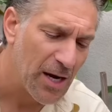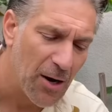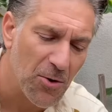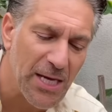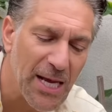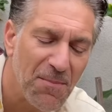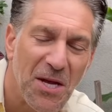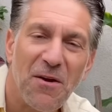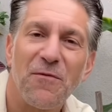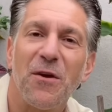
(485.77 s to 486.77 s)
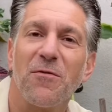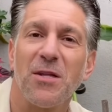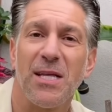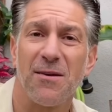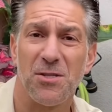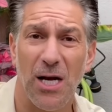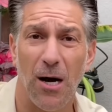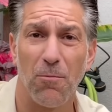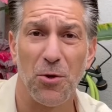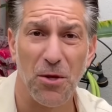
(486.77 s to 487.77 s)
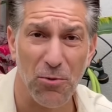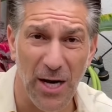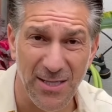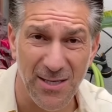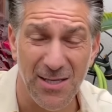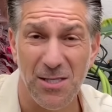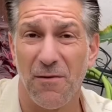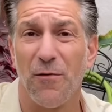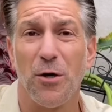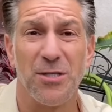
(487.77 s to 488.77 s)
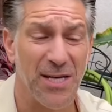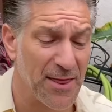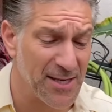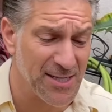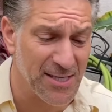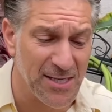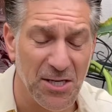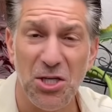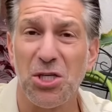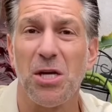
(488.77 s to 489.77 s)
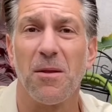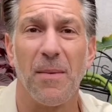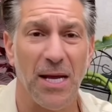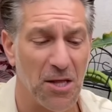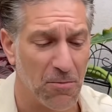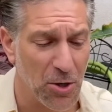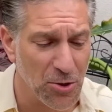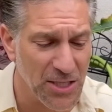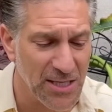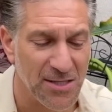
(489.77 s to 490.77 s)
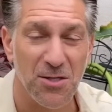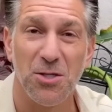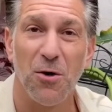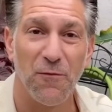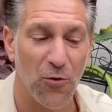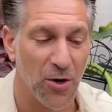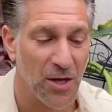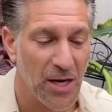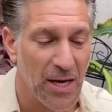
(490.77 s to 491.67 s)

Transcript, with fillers: And we're keeping a few of the leaves to help with the processes of photosynthesis in addition to making the proteins and so forth